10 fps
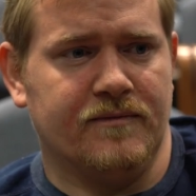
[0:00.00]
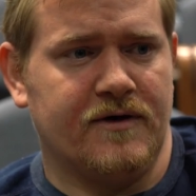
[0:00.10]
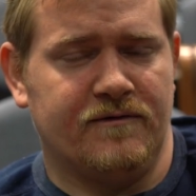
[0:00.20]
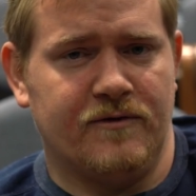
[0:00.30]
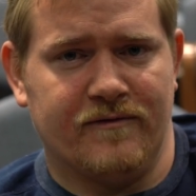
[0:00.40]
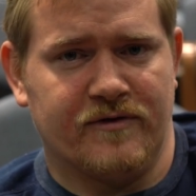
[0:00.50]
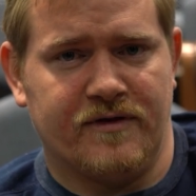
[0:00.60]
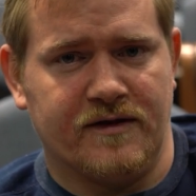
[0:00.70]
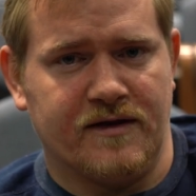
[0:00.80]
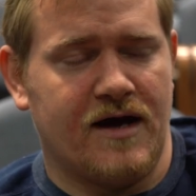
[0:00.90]
If you ever
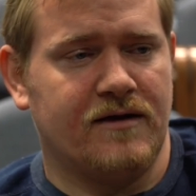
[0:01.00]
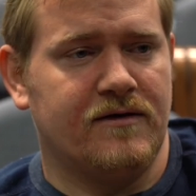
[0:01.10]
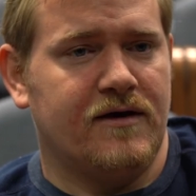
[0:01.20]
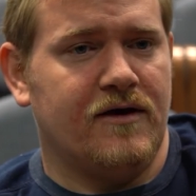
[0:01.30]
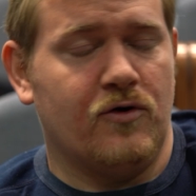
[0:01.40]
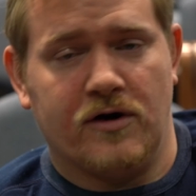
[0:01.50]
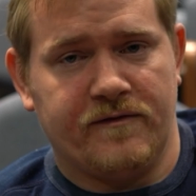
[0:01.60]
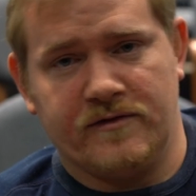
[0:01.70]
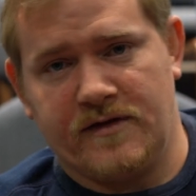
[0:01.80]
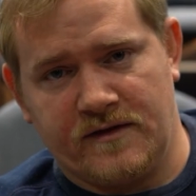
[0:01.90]
think that, or if
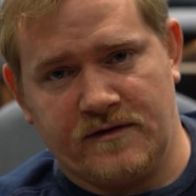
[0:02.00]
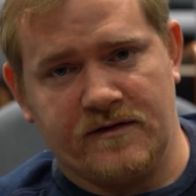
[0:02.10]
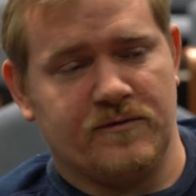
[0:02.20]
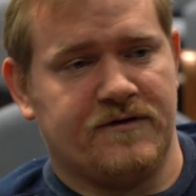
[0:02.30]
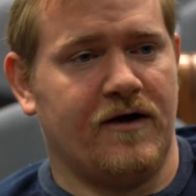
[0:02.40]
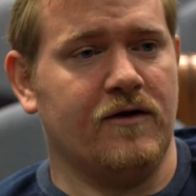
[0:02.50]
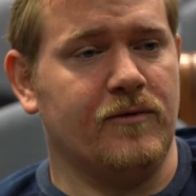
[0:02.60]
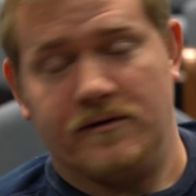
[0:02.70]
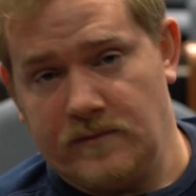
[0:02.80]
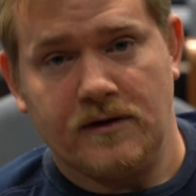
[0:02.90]
you think that this was
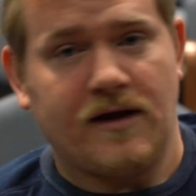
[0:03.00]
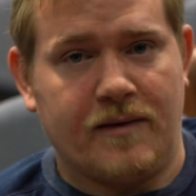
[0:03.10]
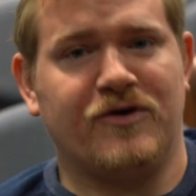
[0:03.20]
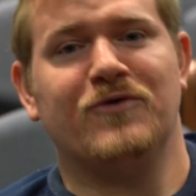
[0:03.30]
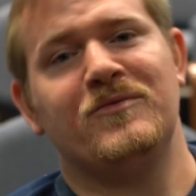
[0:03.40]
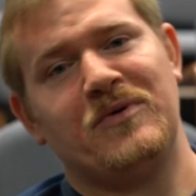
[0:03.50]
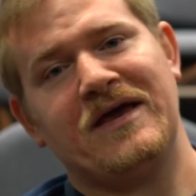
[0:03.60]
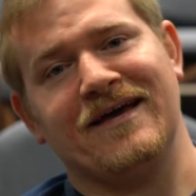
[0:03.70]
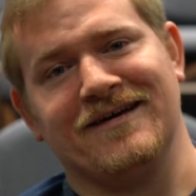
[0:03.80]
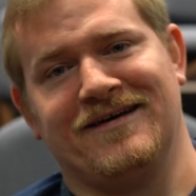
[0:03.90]
terrible, well, I'm a human
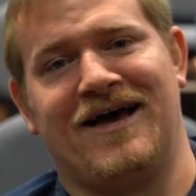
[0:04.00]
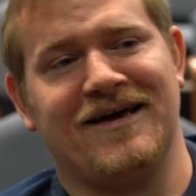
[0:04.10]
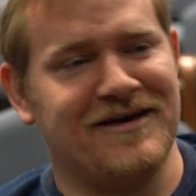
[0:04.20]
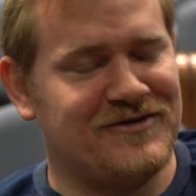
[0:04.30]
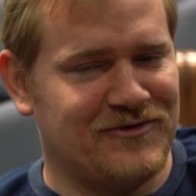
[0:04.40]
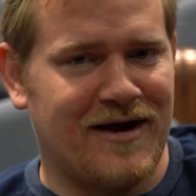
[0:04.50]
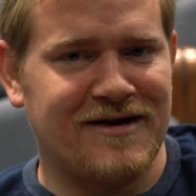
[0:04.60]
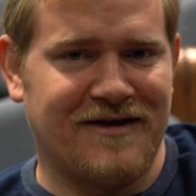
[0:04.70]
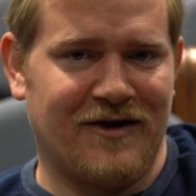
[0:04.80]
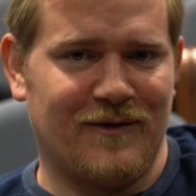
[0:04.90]
being. I get to write
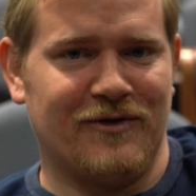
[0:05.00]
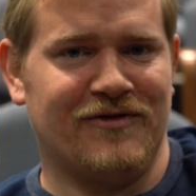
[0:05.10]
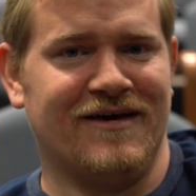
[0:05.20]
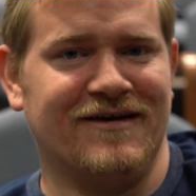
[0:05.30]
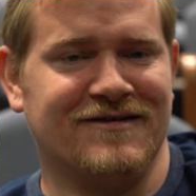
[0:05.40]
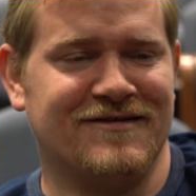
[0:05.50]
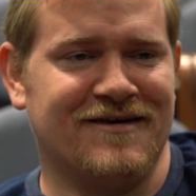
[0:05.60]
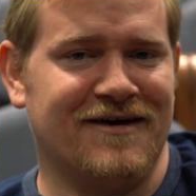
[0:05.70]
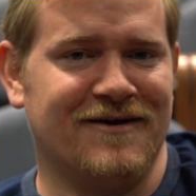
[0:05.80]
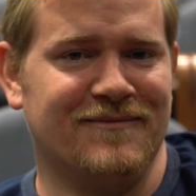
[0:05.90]
terrible things.
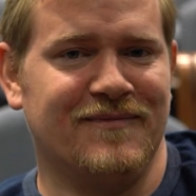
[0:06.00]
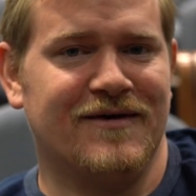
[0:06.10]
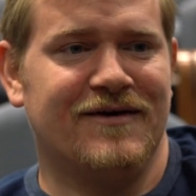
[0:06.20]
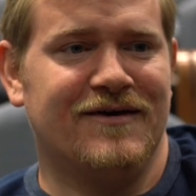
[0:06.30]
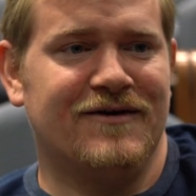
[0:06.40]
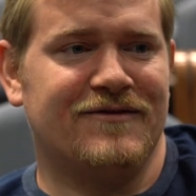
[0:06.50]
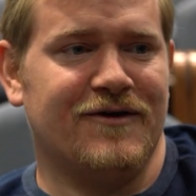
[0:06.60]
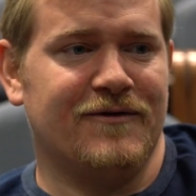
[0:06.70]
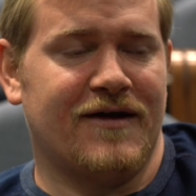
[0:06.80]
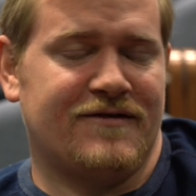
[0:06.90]

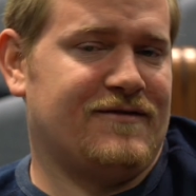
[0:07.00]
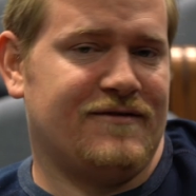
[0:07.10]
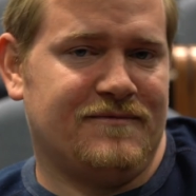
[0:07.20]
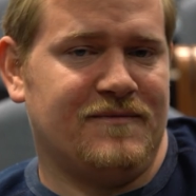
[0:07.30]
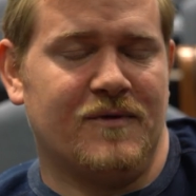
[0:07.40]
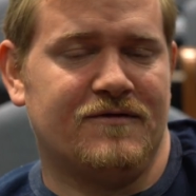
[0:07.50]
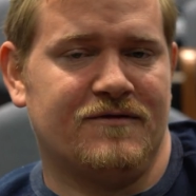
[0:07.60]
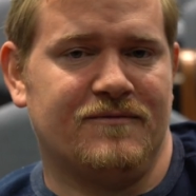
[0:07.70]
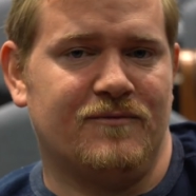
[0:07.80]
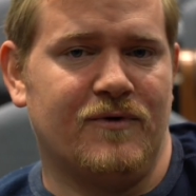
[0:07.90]
So that's
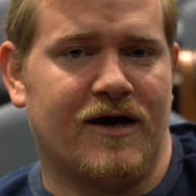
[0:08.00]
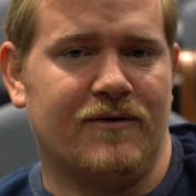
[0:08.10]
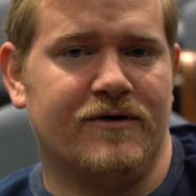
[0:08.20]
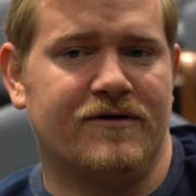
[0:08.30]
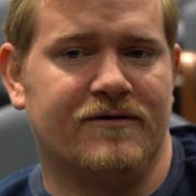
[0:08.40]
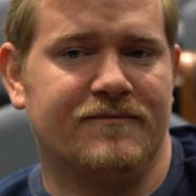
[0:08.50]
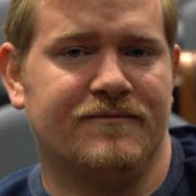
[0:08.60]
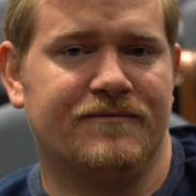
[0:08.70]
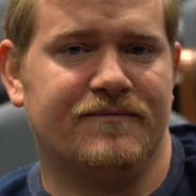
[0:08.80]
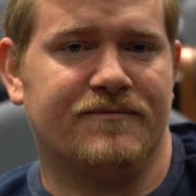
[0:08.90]
what I would
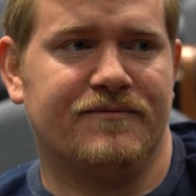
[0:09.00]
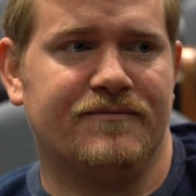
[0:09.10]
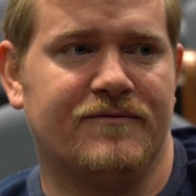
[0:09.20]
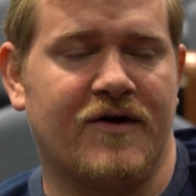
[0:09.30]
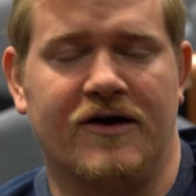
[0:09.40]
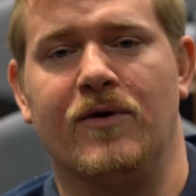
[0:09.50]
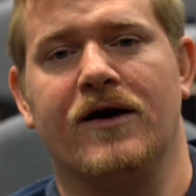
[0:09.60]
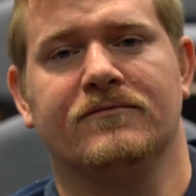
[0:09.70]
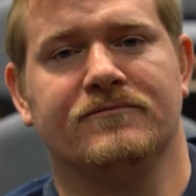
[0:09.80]
take away.